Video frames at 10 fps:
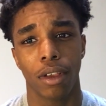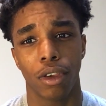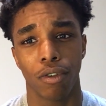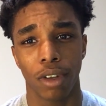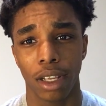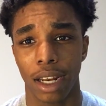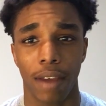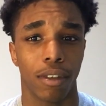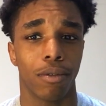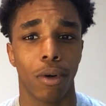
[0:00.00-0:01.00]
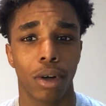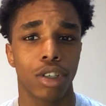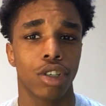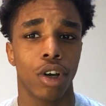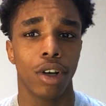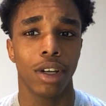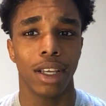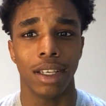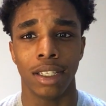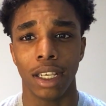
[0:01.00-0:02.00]
you're really gonna have to focus on
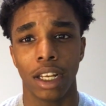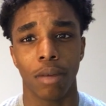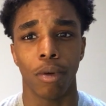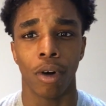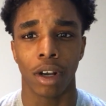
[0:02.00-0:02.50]
is eating more,